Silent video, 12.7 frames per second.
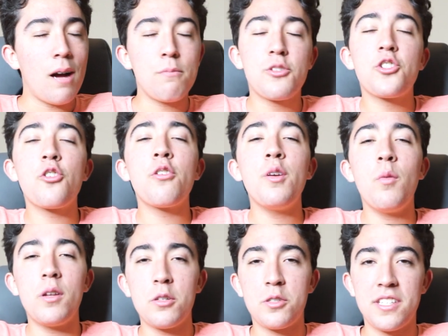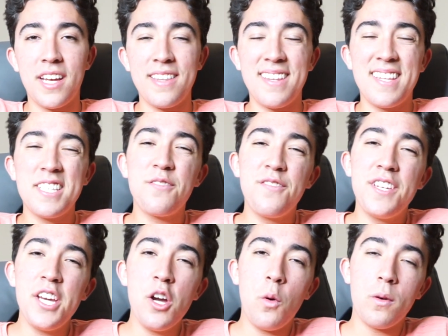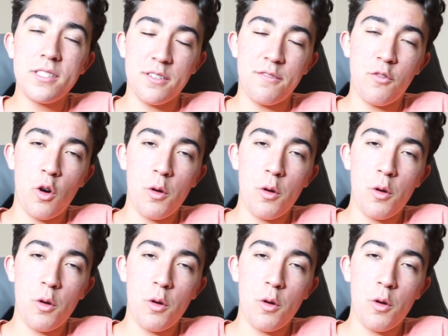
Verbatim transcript: I'm sure you understand that this video was a form